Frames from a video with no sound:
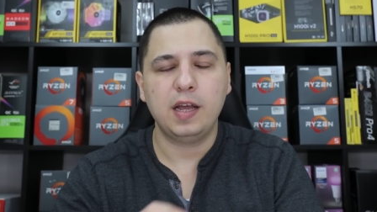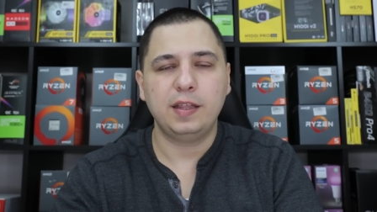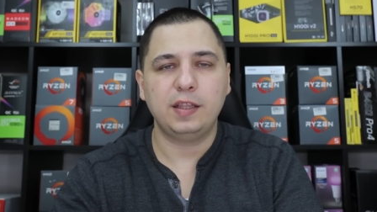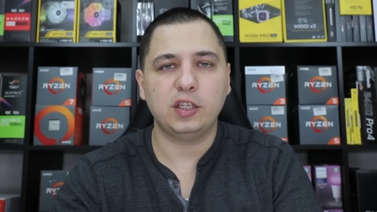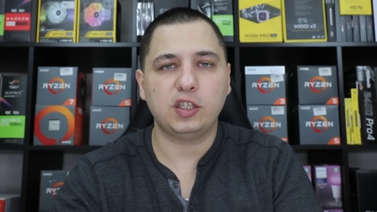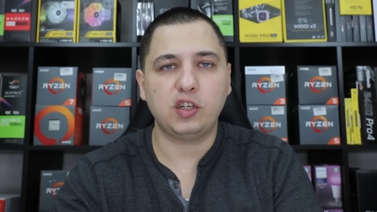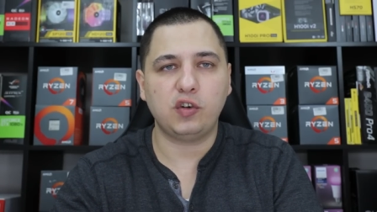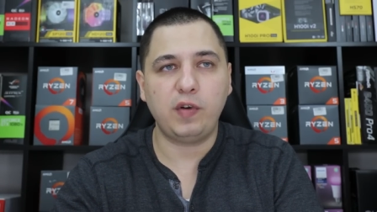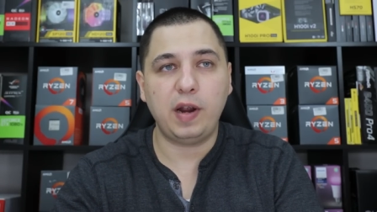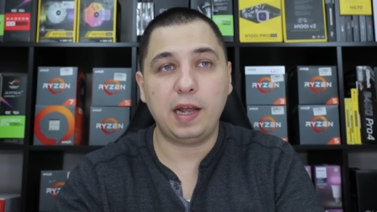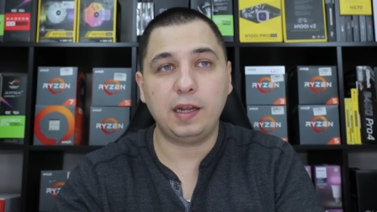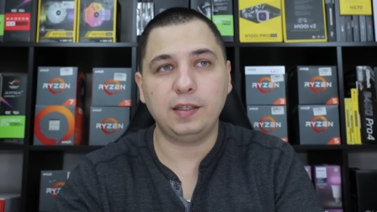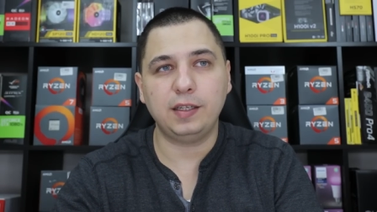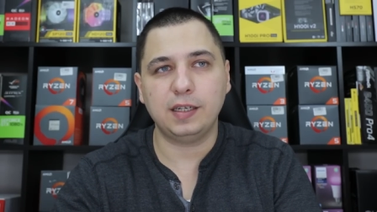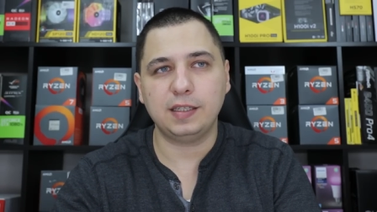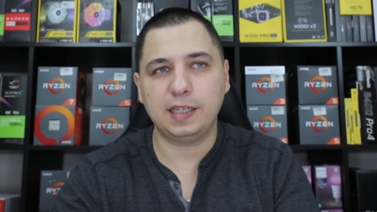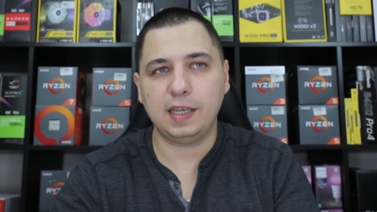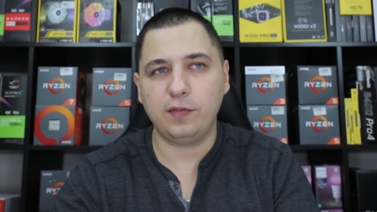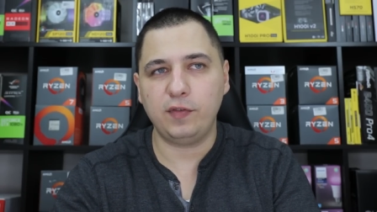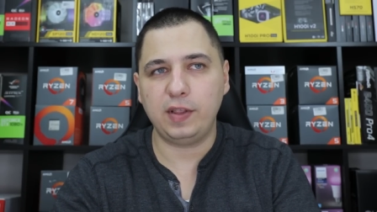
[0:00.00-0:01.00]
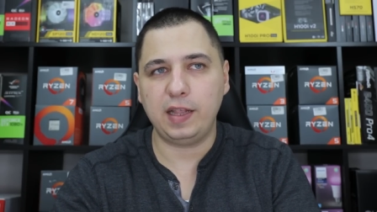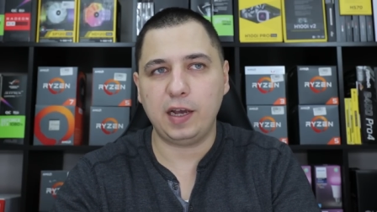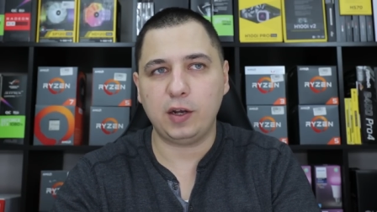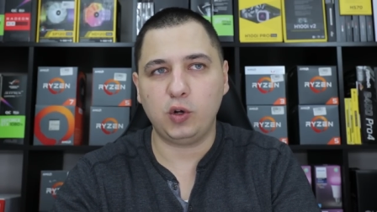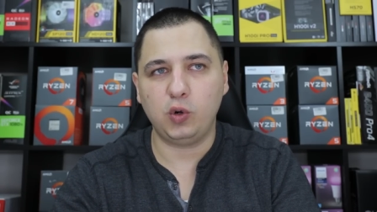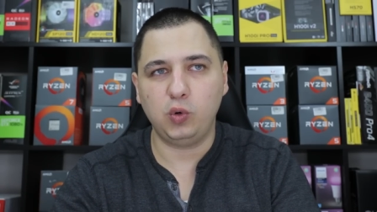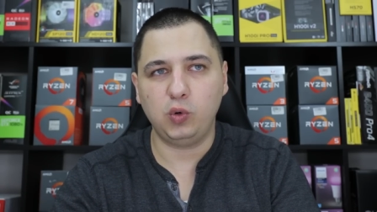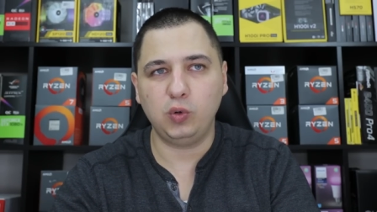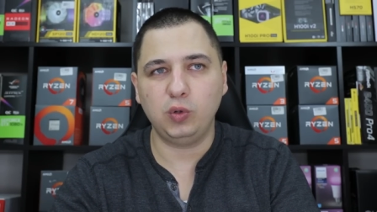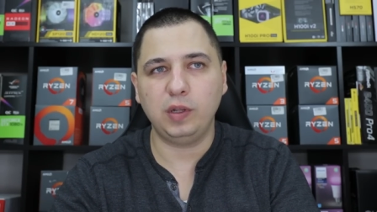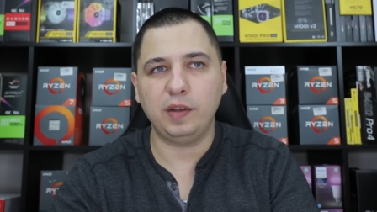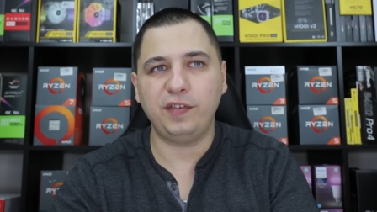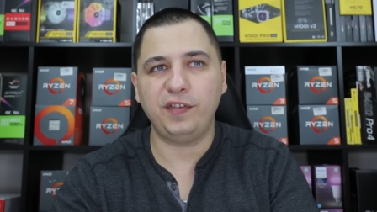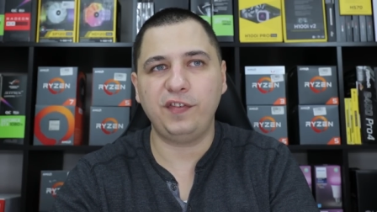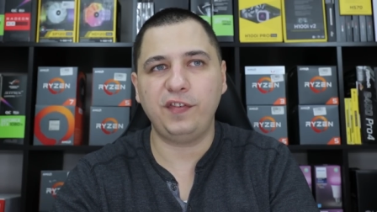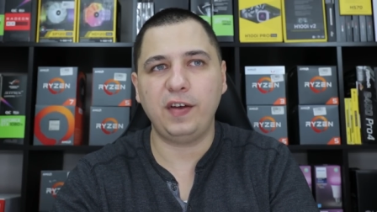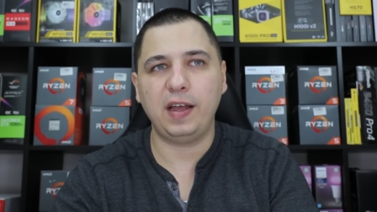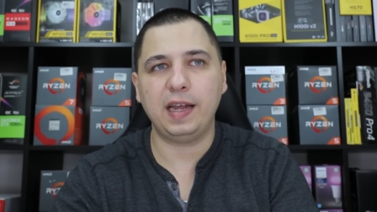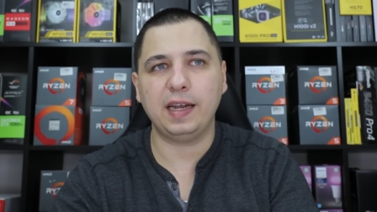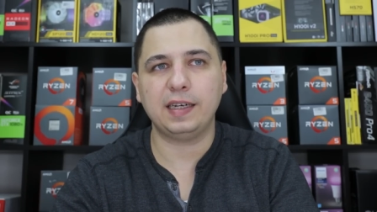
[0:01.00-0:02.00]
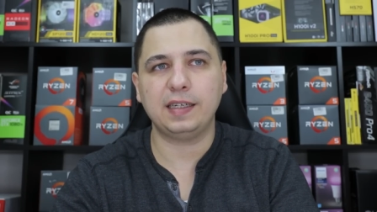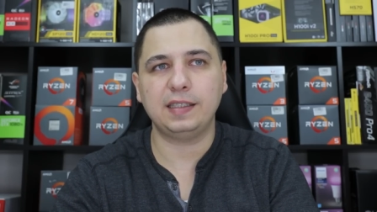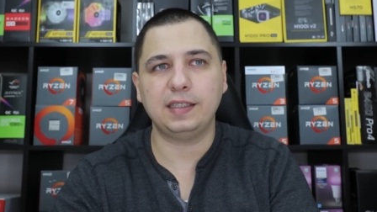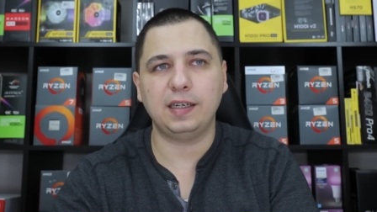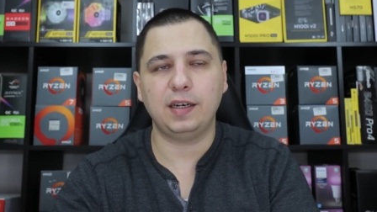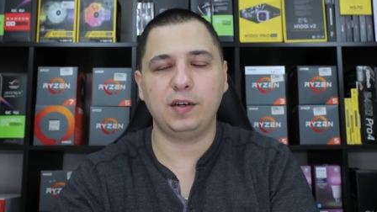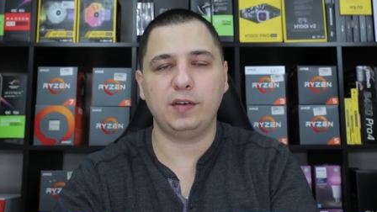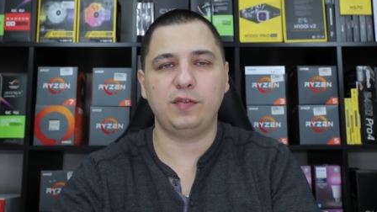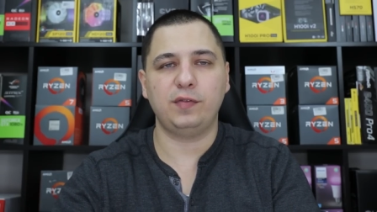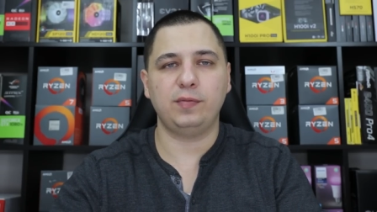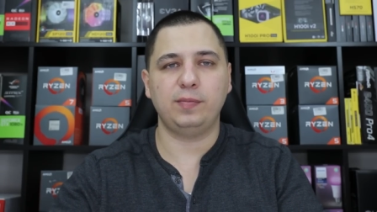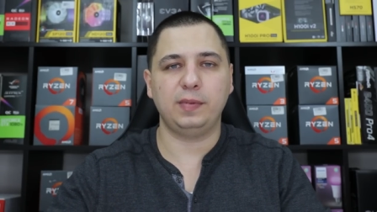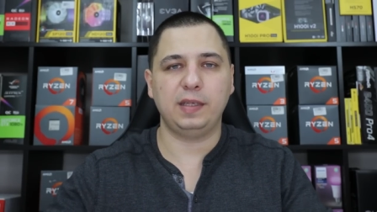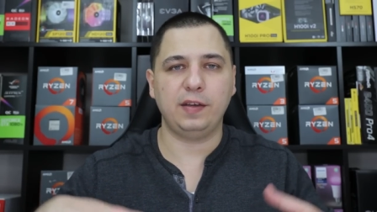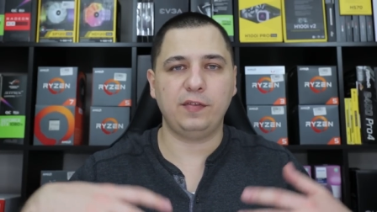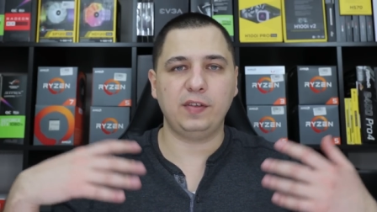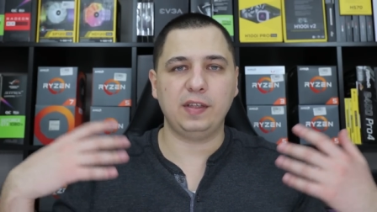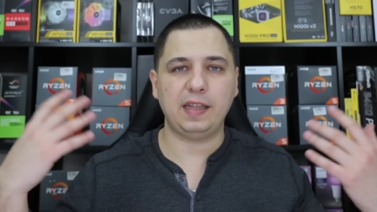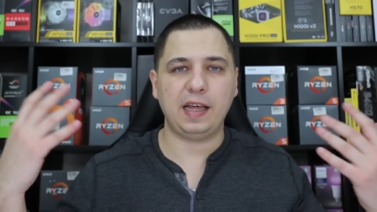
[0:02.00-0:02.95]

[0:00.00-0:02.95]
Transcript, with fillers: The surround does give you that cool effect of giving